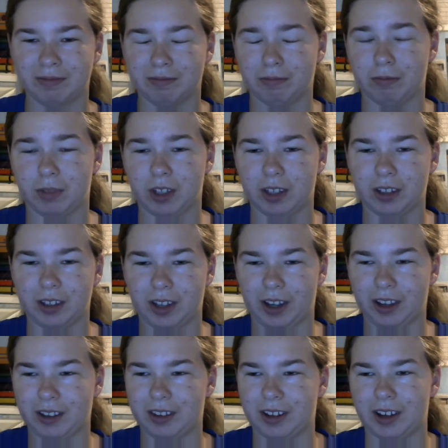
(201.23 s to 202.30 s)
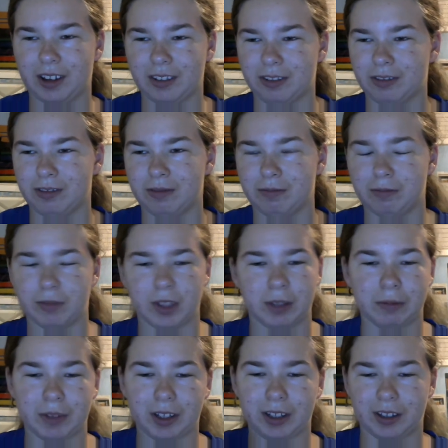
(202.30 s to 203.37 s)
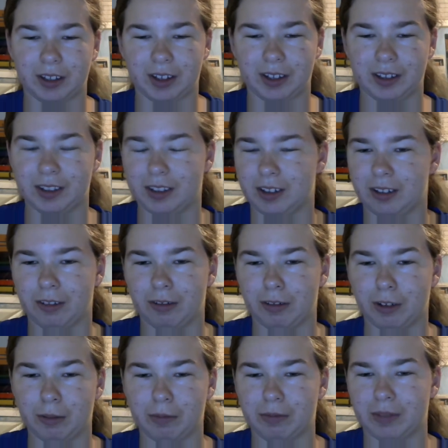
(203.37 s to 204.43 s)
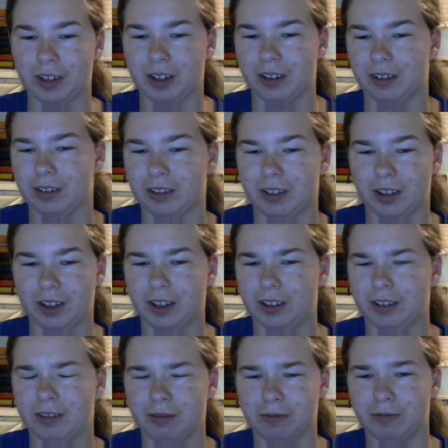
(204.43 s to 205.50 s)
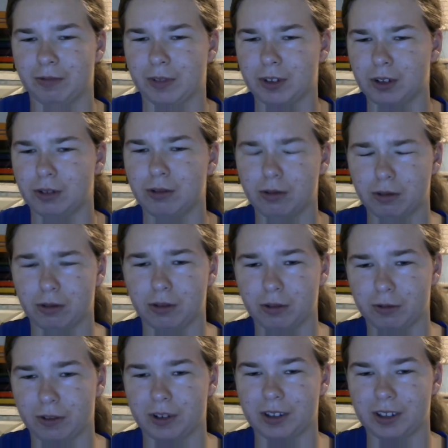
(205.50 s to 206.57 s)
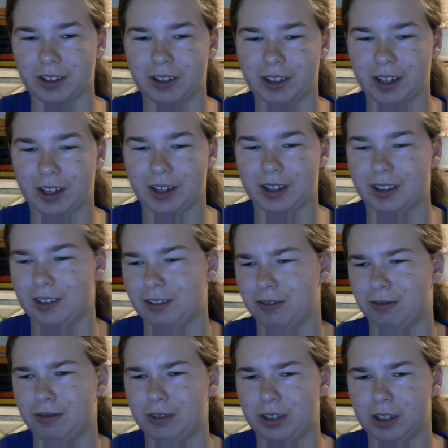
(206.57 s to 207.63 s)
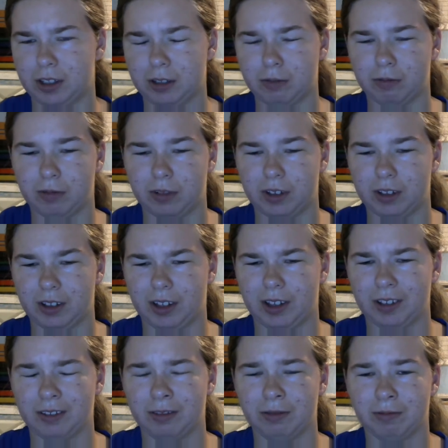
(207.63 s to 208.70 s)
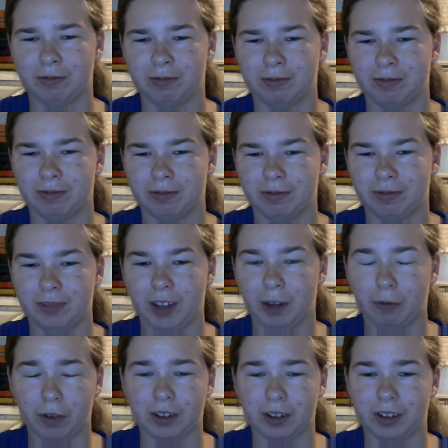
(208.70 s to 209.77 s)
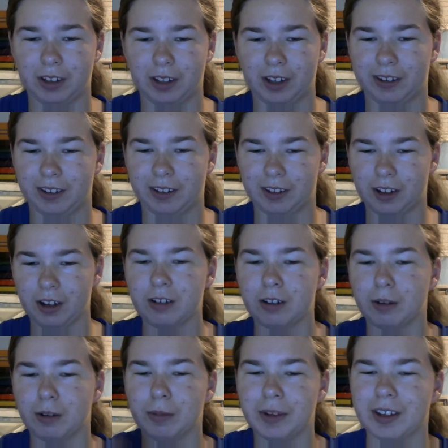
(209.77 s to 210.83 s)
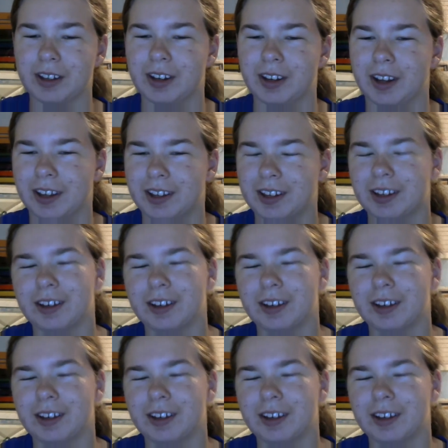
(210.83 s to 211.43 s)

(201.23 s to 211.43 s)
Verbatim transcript: but yeah, that made my anxiety go up because I wasn't sure what to say and just was like, I wanted to say it's none of your business.